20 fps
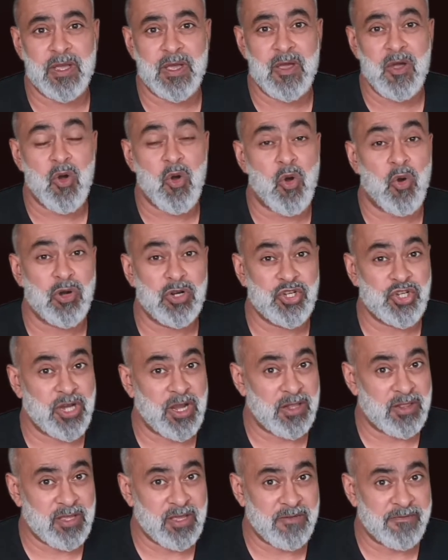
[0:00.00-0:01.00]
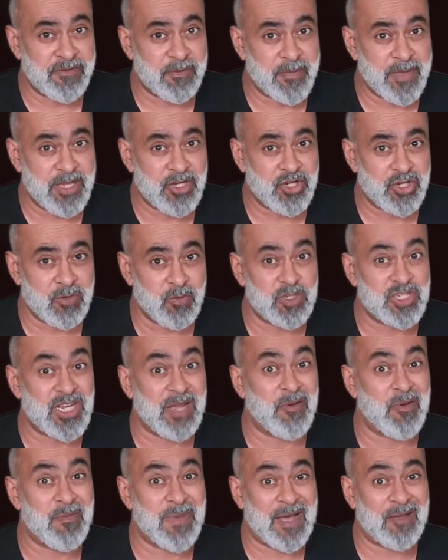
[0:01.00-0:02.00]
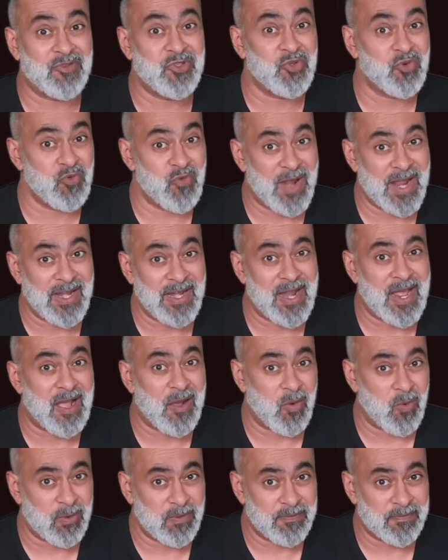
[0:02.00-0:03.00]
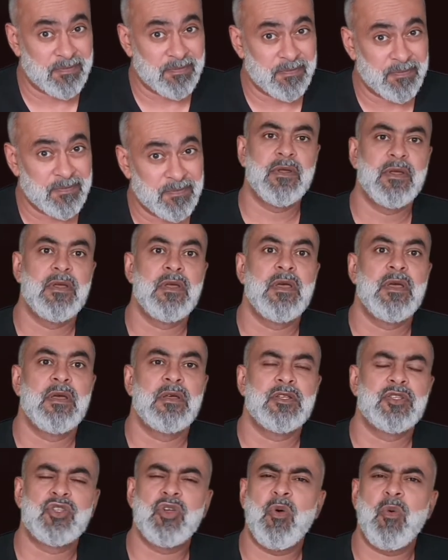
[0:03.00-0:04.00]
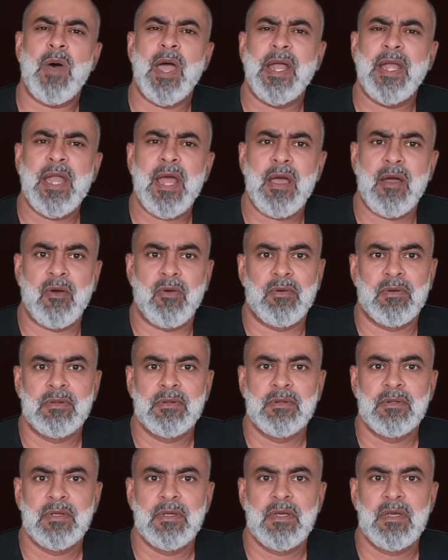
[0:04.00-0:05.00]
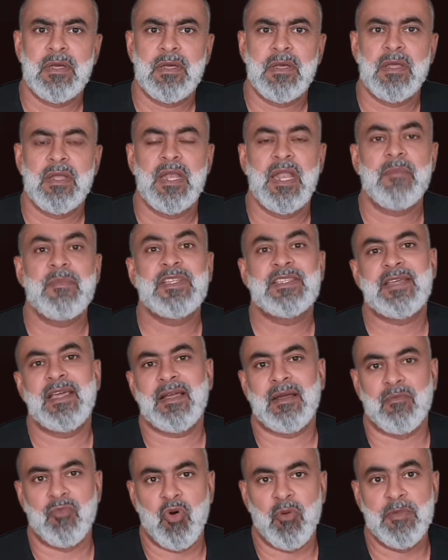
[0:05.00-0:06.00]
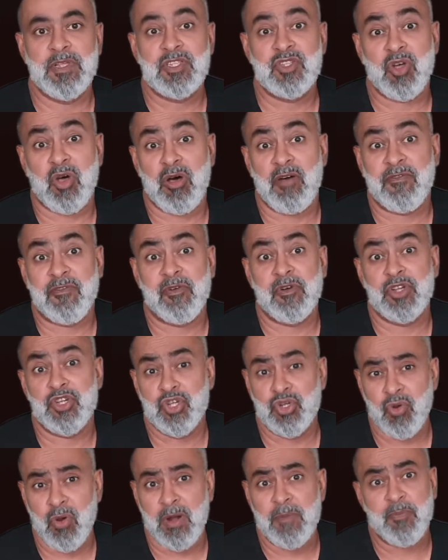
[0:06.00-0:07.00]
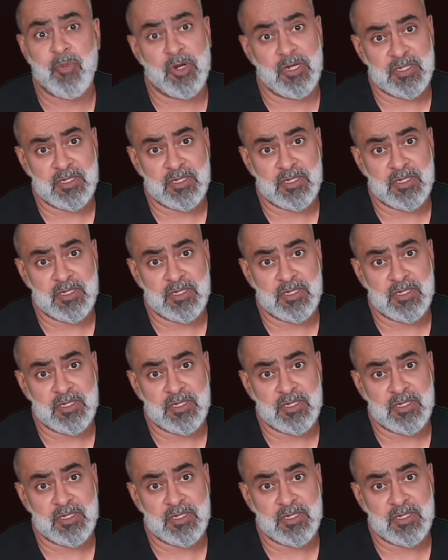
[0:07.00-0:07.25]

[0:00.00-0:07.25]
or shared the information which I'm about to right now. So why now? Let me take a moment to offer a short personal